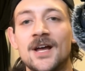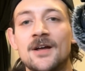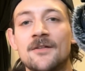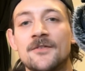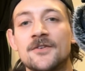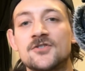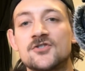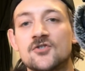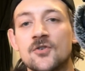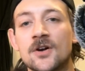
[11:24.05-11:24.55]

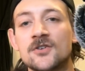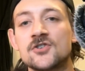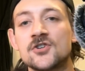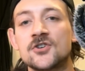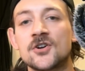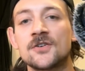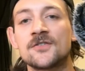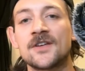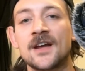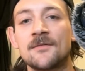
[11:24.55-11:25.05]
The structure
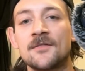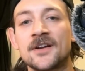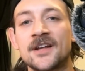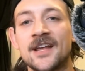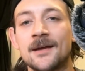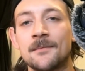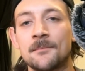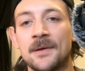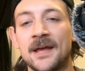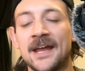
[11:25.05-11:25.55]
turns every
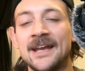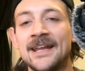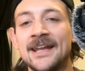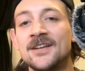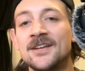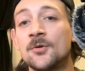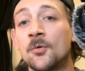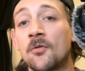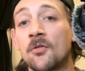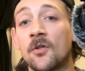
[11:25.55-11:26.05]
campaign
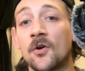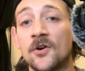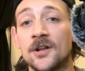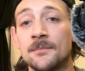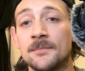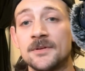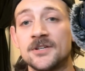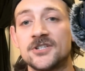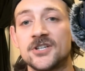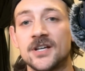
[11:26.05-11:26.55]
into a
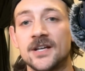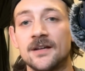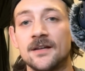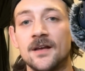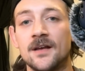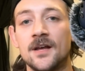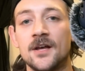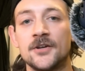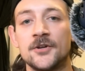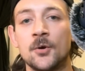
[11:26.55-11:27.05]
learning machine.
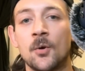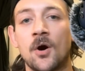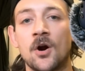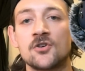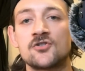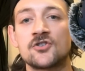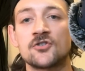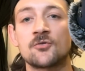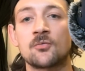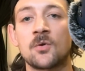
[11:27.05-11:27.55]
You aren't
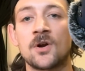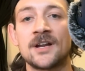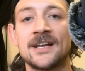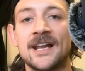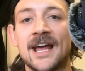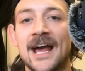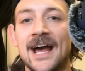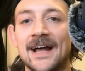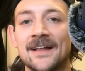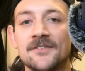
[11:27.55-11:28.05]
just running
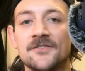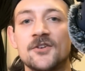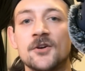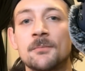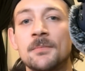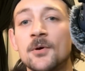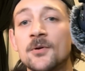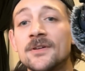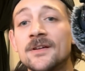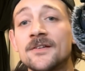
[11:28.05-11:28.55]
ads, you're
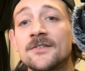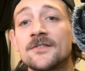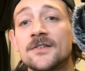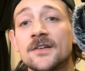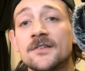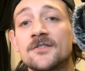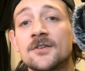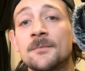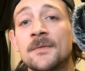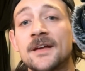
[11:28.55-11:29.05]
building a
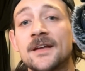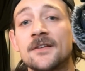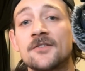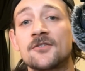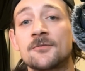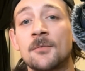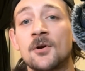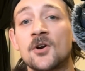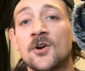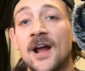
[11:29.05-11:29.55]
system that gets
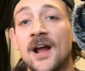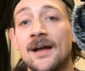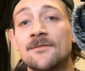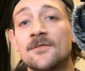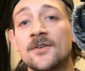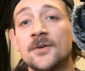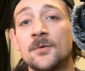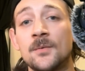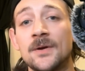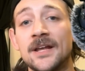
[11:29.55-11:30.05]
smarter
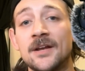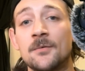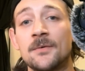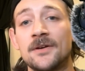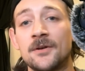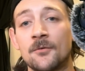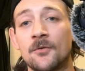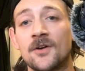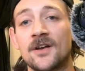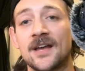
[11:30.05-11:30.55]
every week when
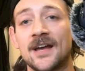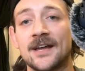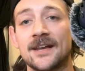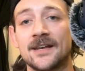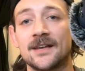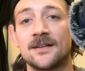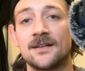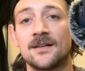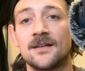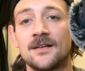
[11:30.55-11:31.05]
you look at it.